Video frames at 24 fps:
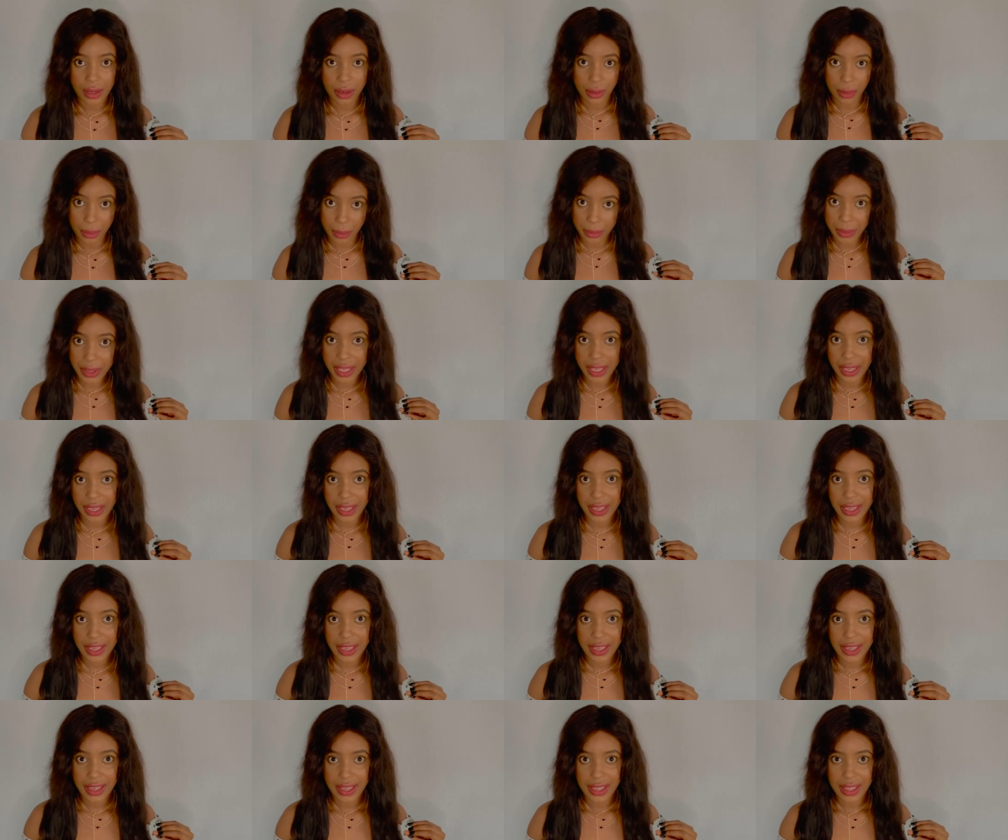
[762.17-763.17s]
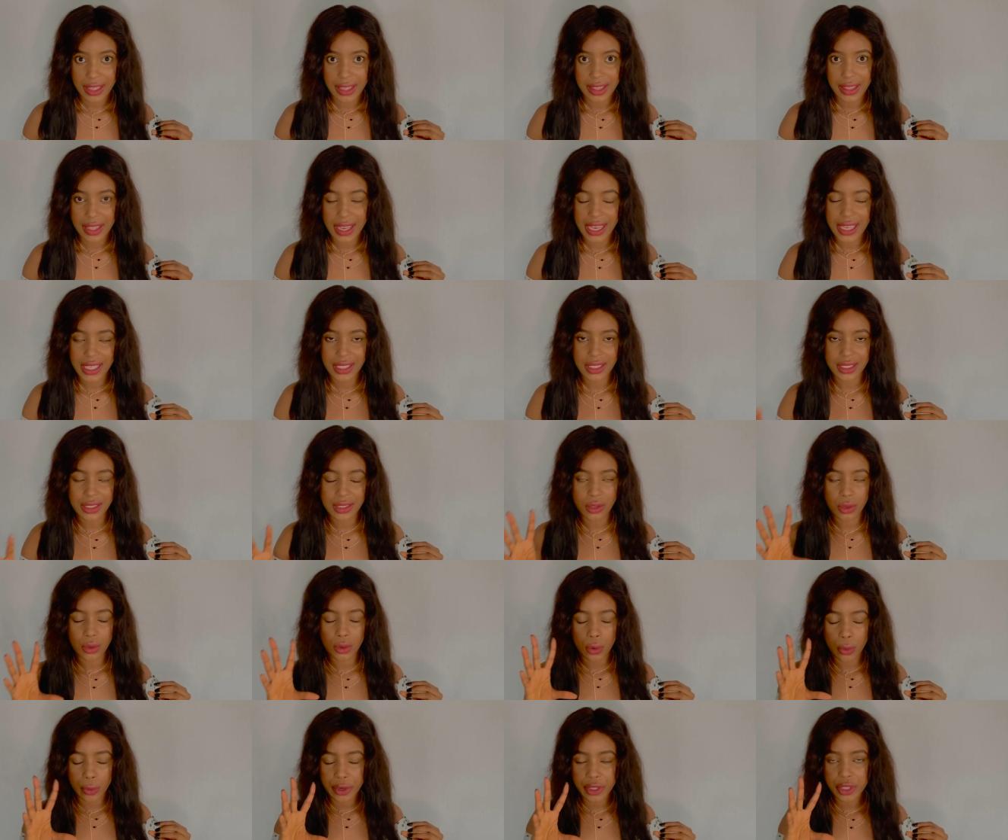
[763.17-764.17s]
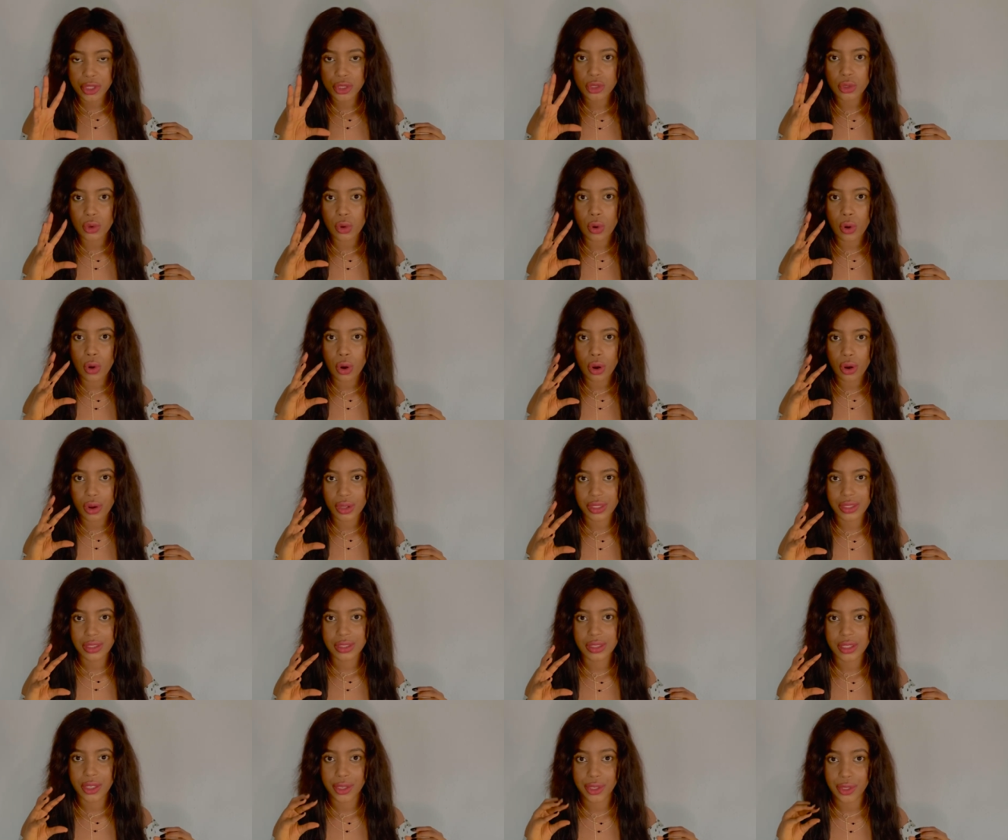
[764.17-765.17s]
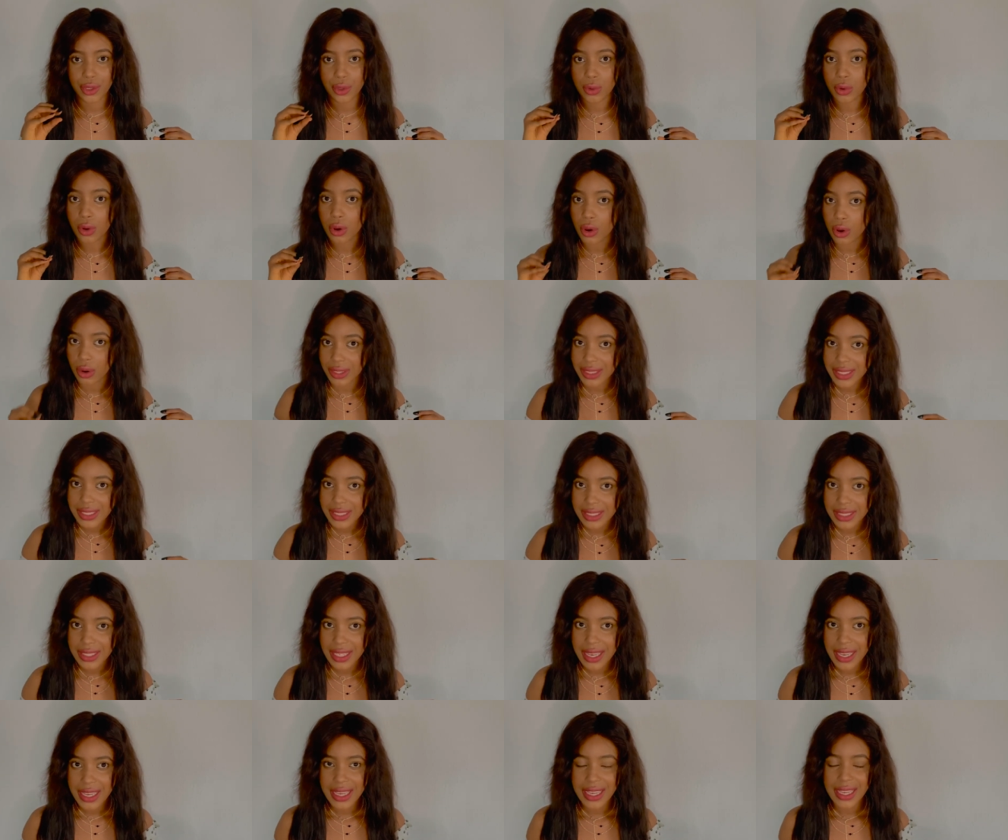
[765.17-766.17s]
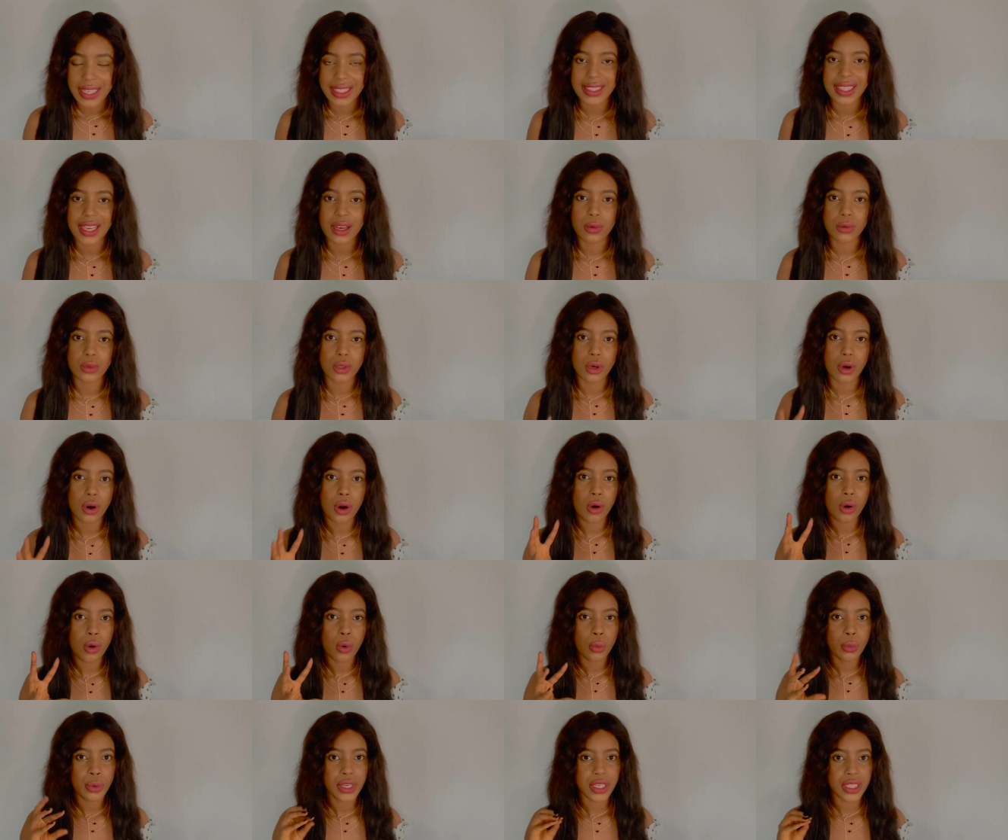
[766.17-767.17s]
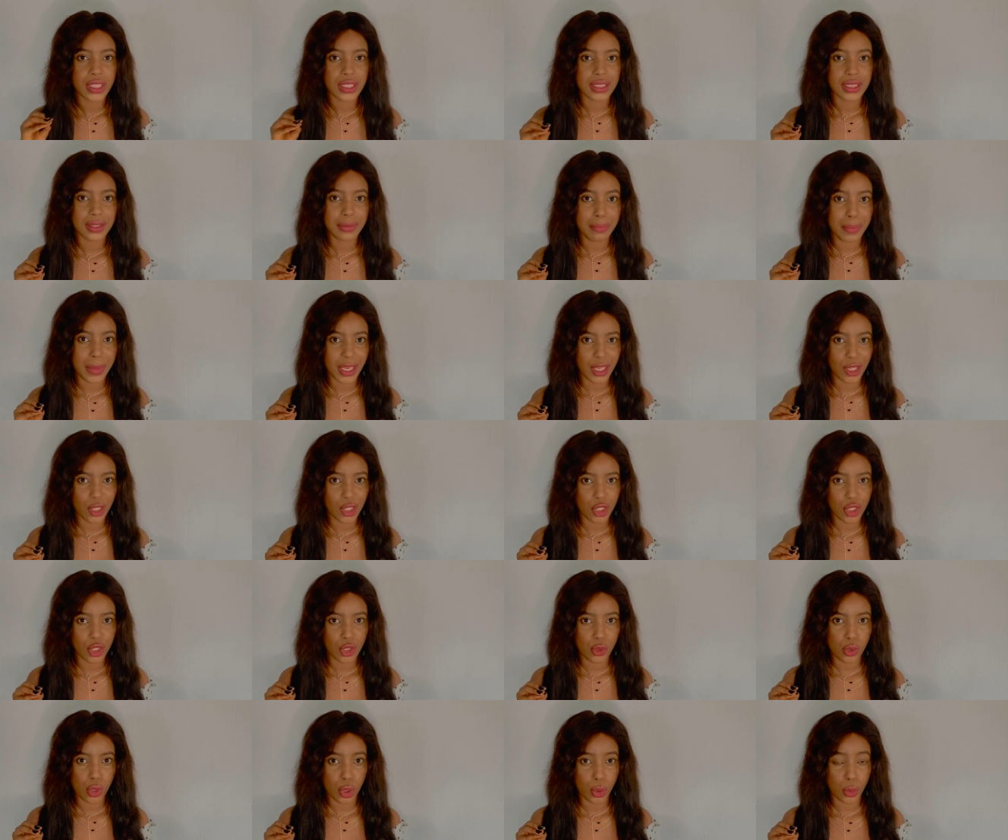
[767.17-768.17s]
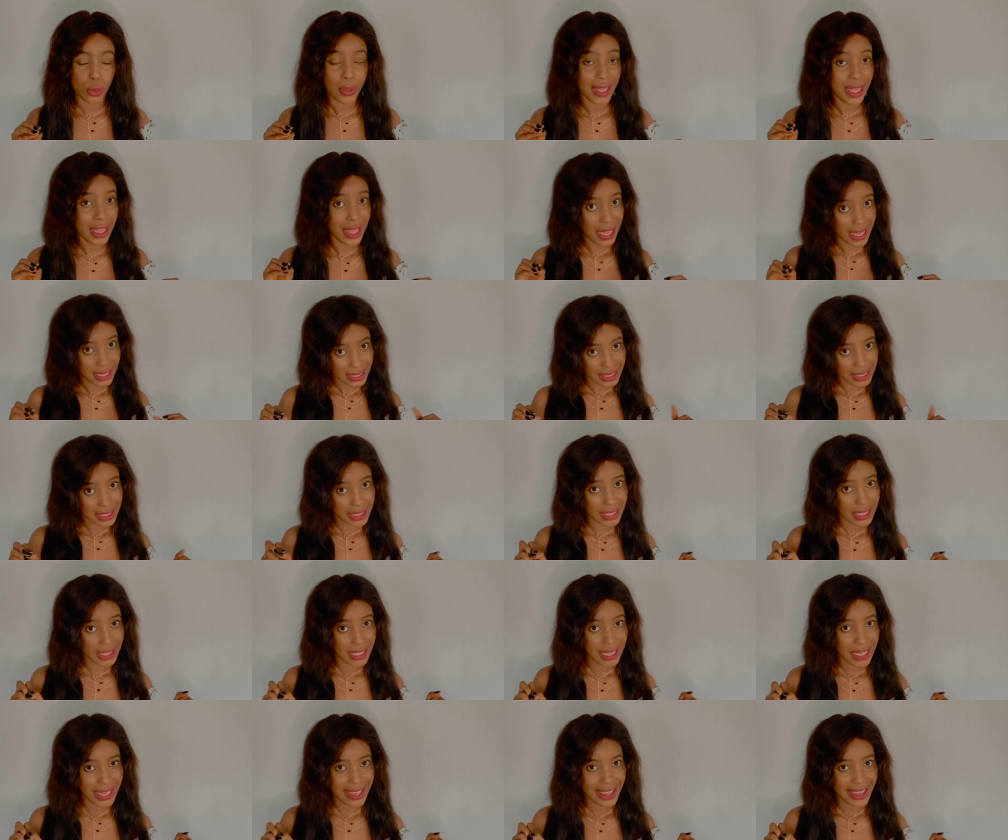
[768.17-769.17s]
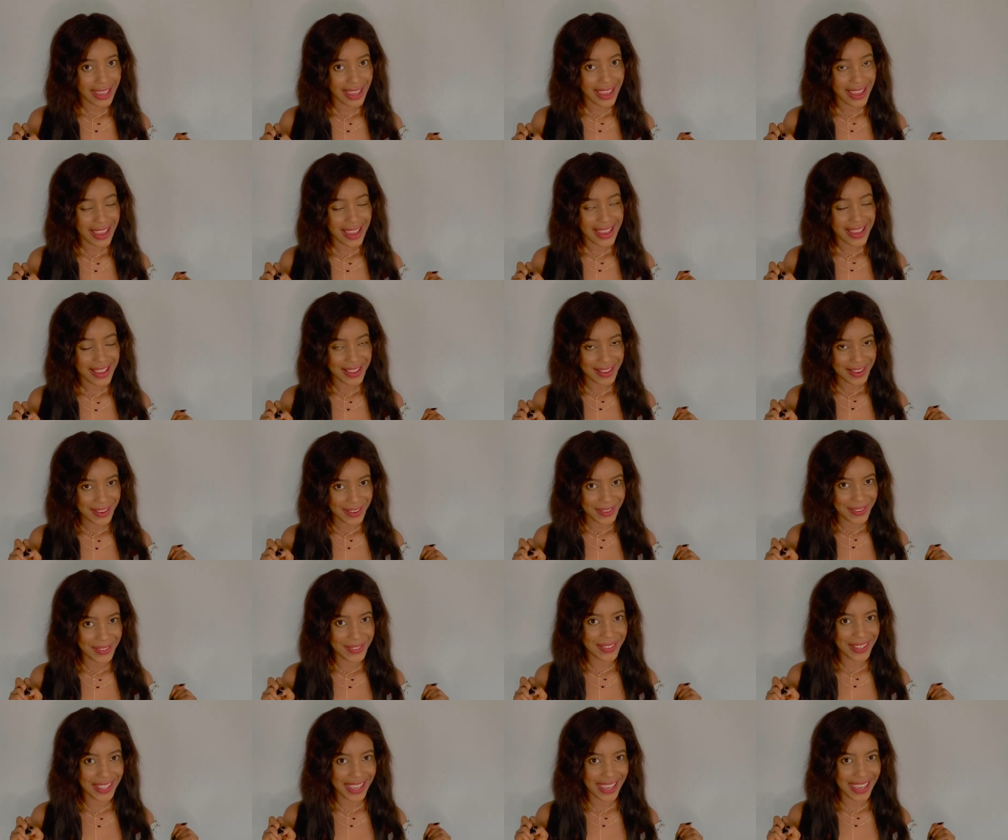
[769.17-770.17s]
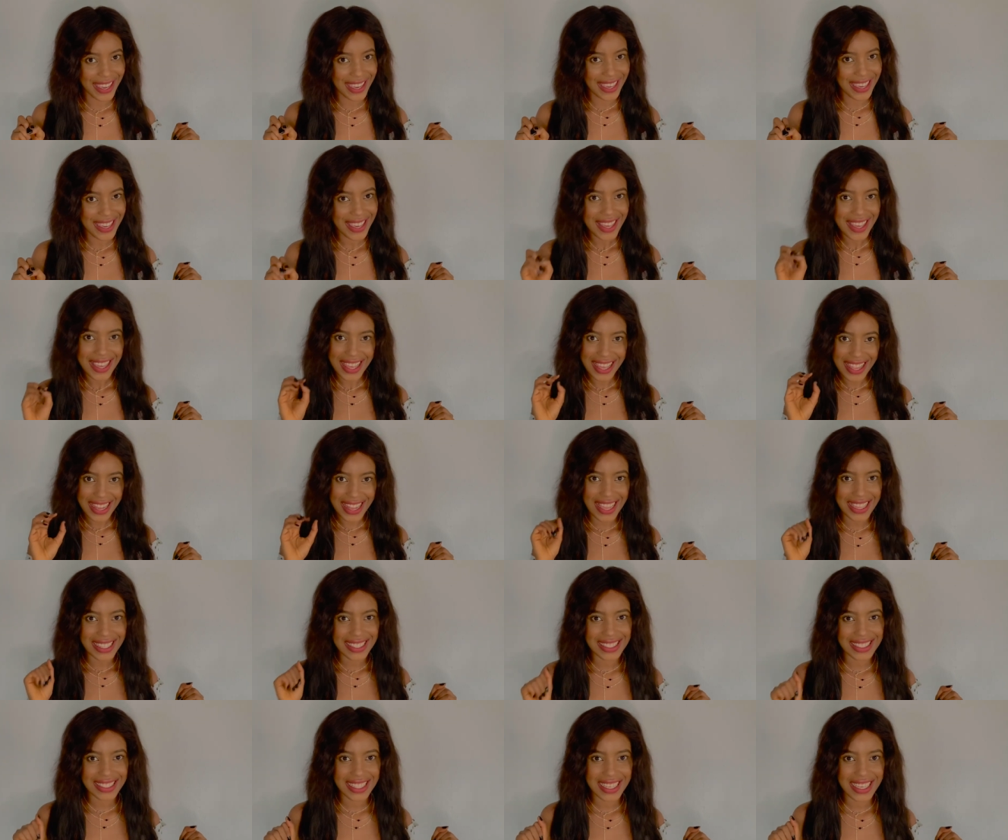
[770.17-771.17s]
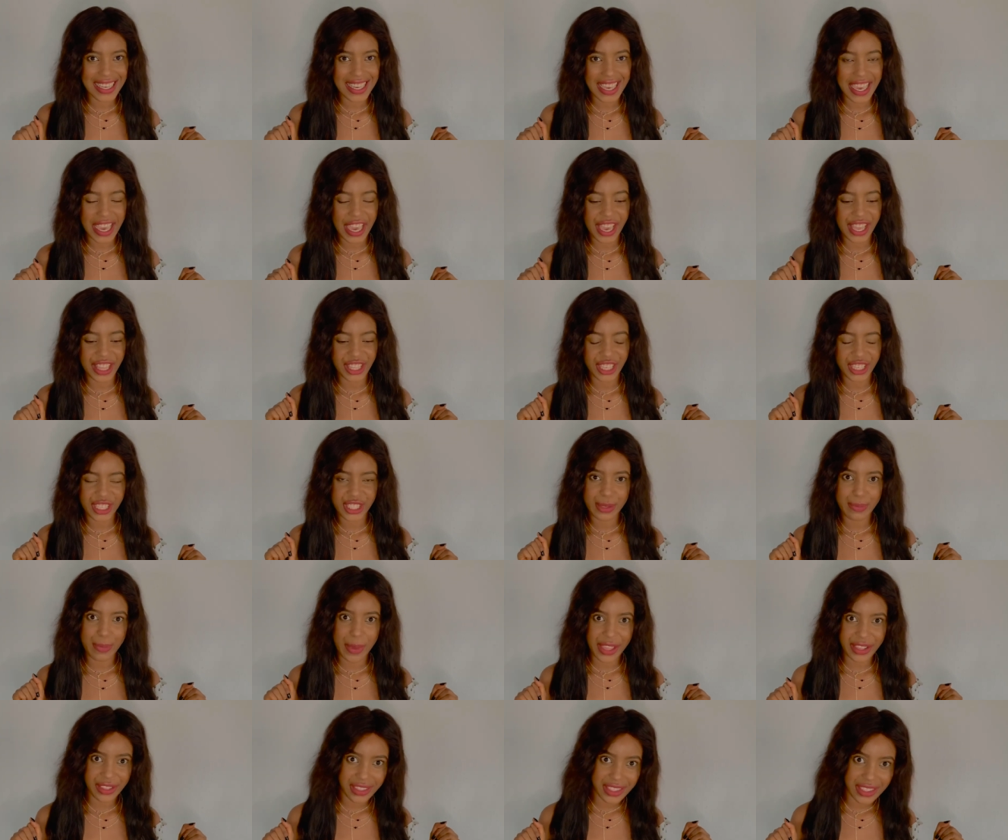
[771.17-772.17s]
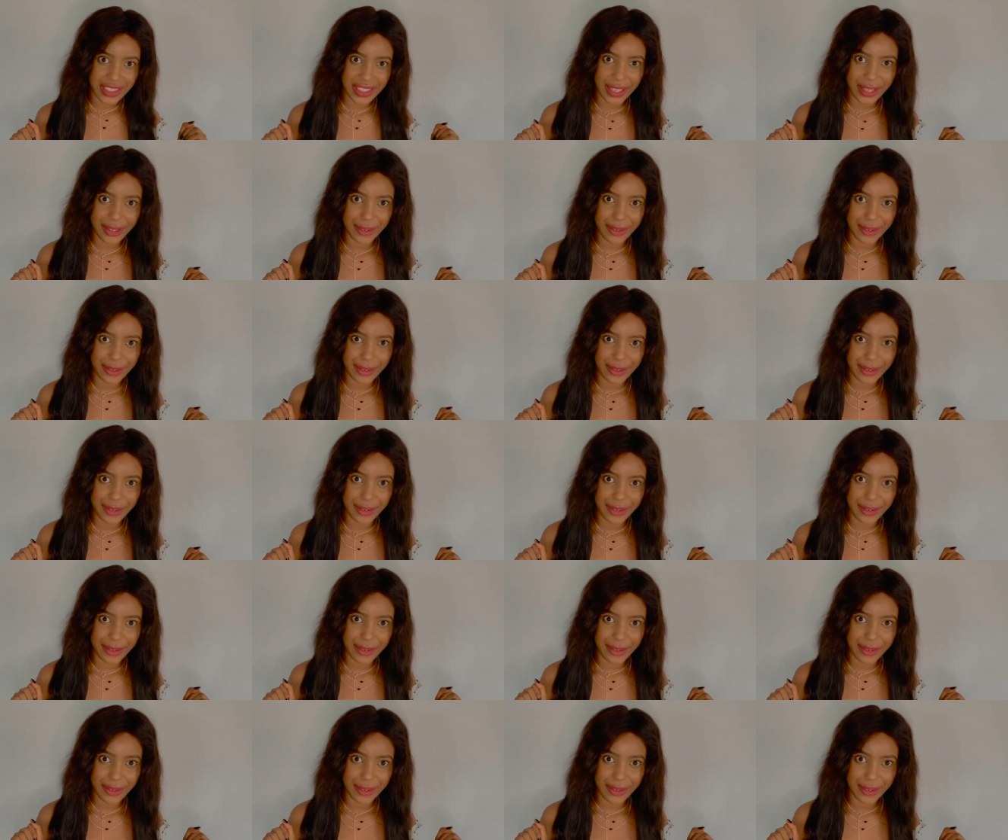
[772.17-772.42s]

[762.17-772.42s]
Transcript: okay? that is going to cut you cost that would always make you look classy okay classy and expensive